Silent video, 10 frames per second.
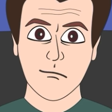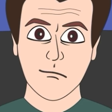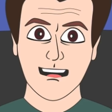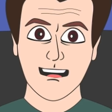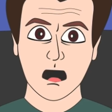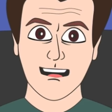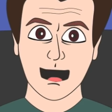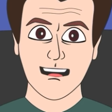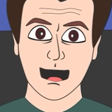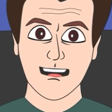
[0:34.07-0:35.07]
And from that,
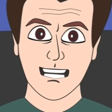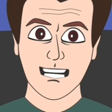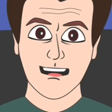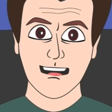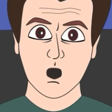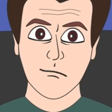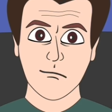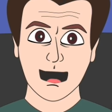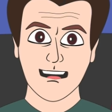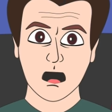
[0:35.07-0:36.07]
I want to share some of the
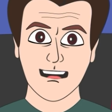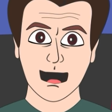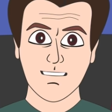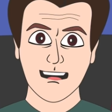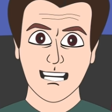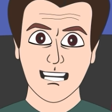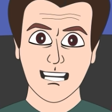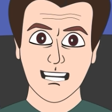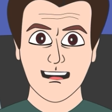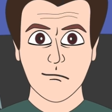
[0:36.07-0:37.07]
stuff I love
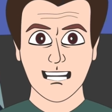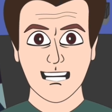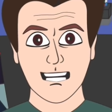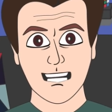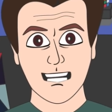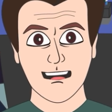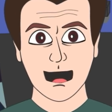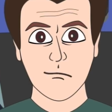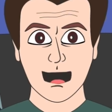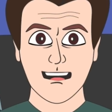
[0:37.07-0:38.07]
today and today in
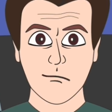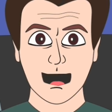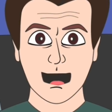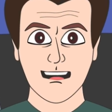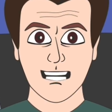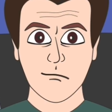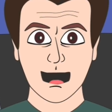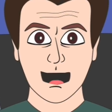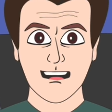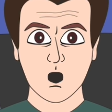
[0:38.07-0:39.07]
awesome. Brought to you
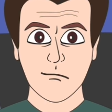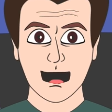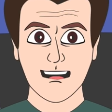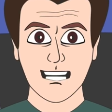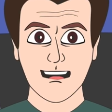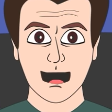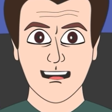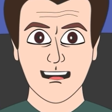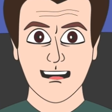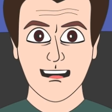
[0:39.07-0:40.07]
by
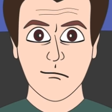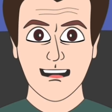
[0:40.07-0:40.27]
Phil.Ting.com.